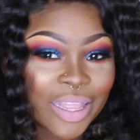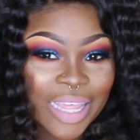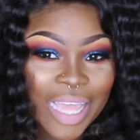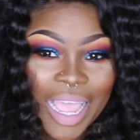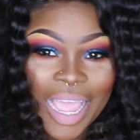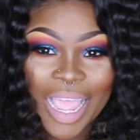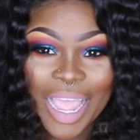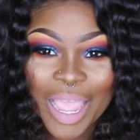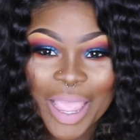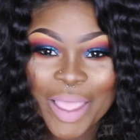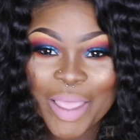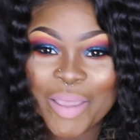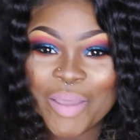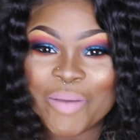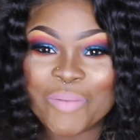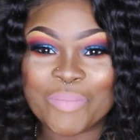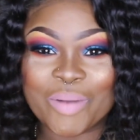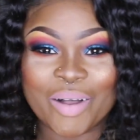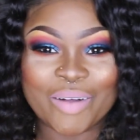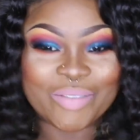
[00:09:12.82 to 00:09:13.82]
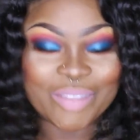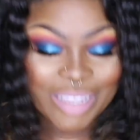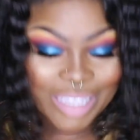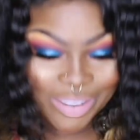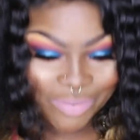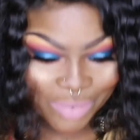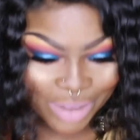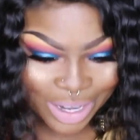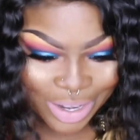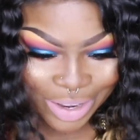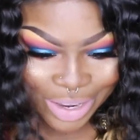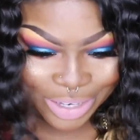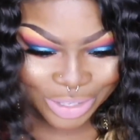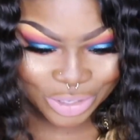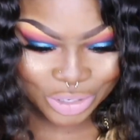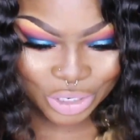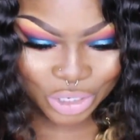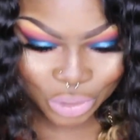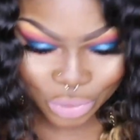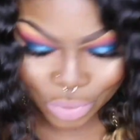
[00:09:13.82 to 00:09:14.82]
the aim of this video is
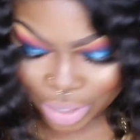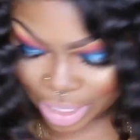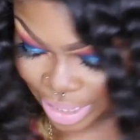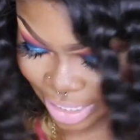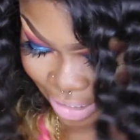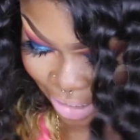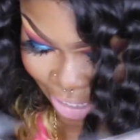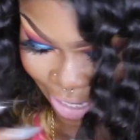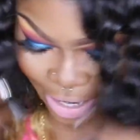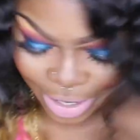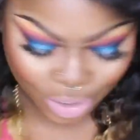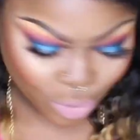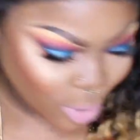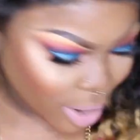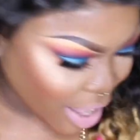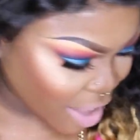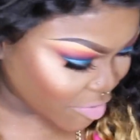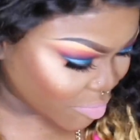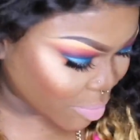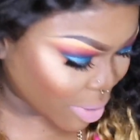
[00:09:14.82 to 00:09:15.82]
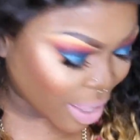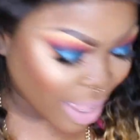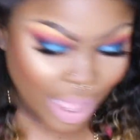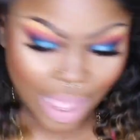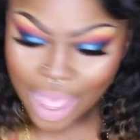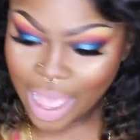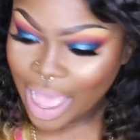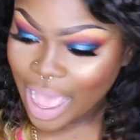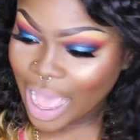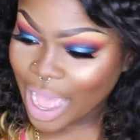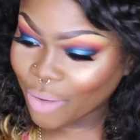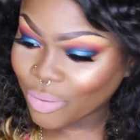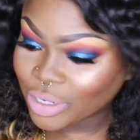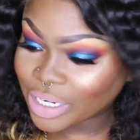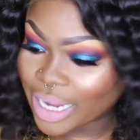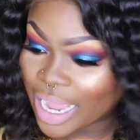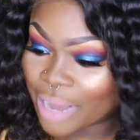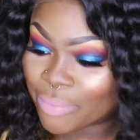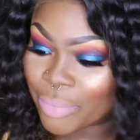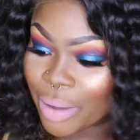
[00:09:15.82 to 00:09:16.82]
to show you this hair. I
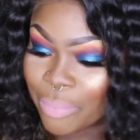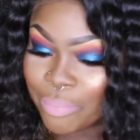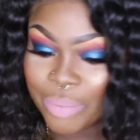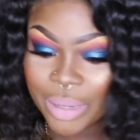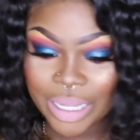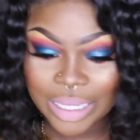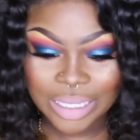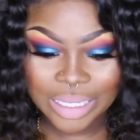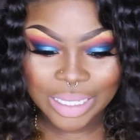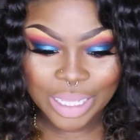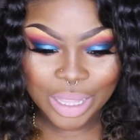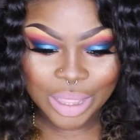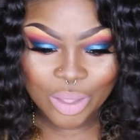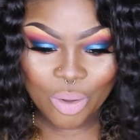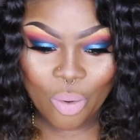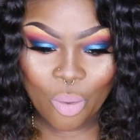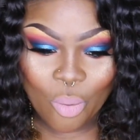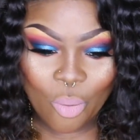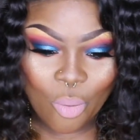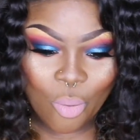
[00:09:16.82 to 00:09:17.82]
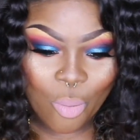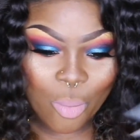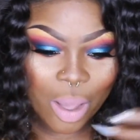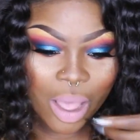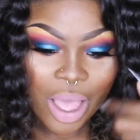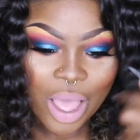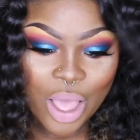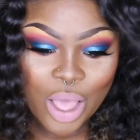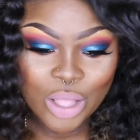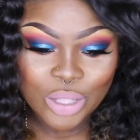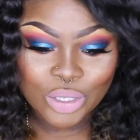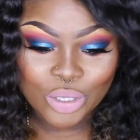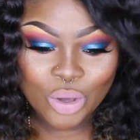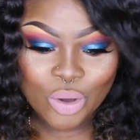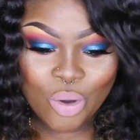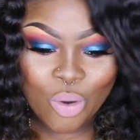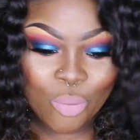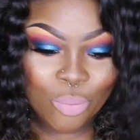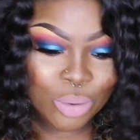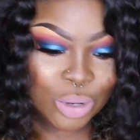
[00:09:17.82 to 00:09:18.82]
wish I had my big teeth comb to
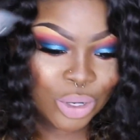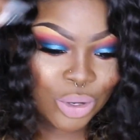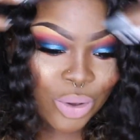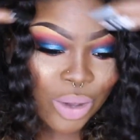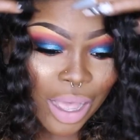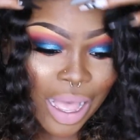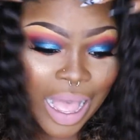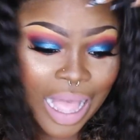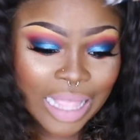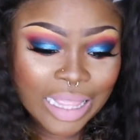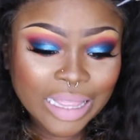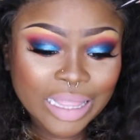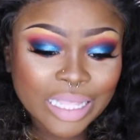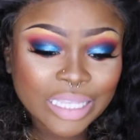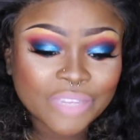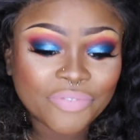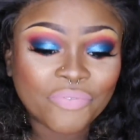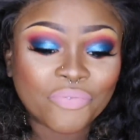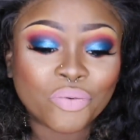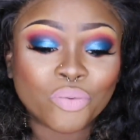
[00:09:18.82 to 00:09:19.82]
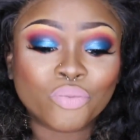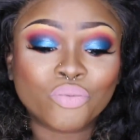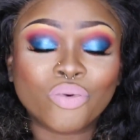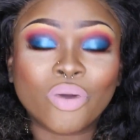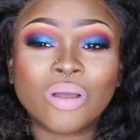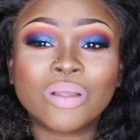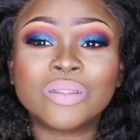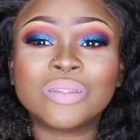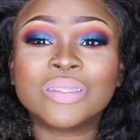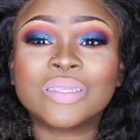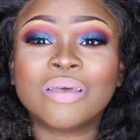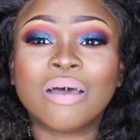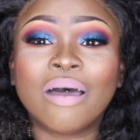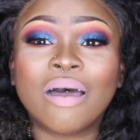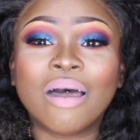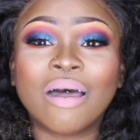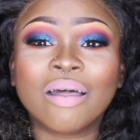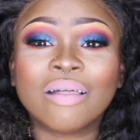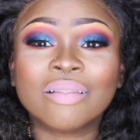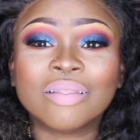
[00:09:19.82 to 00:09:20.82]
comb. Look at this
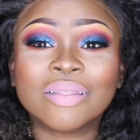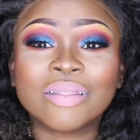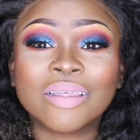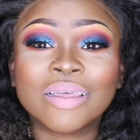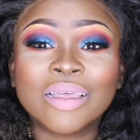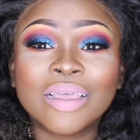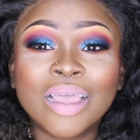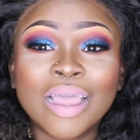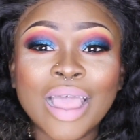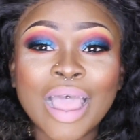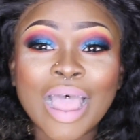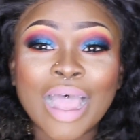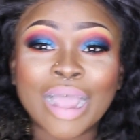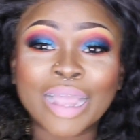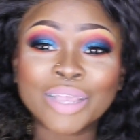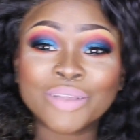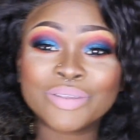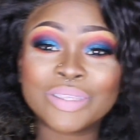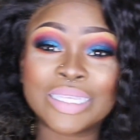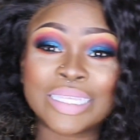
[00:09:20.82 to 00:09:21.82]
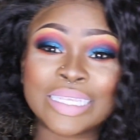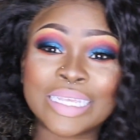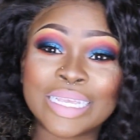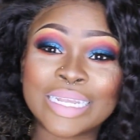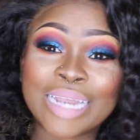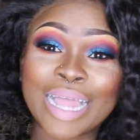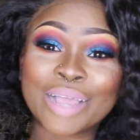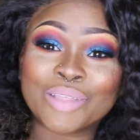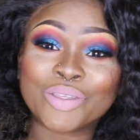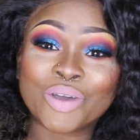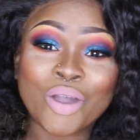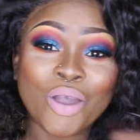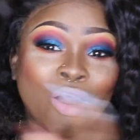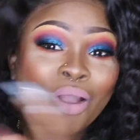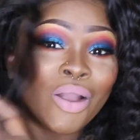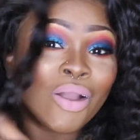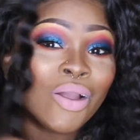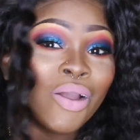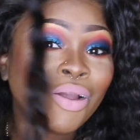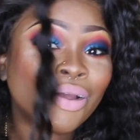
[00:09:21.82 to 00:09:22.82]
frontal. Are you seeing like the
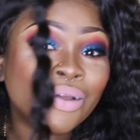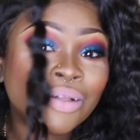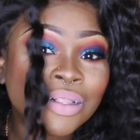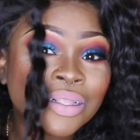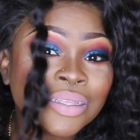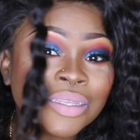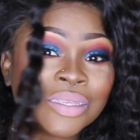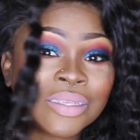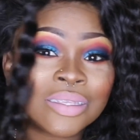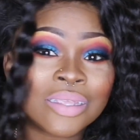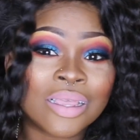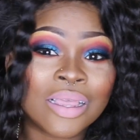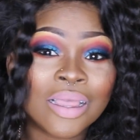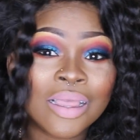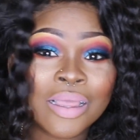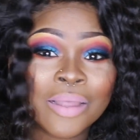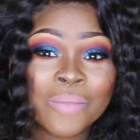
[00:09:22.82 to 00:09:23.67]
curls?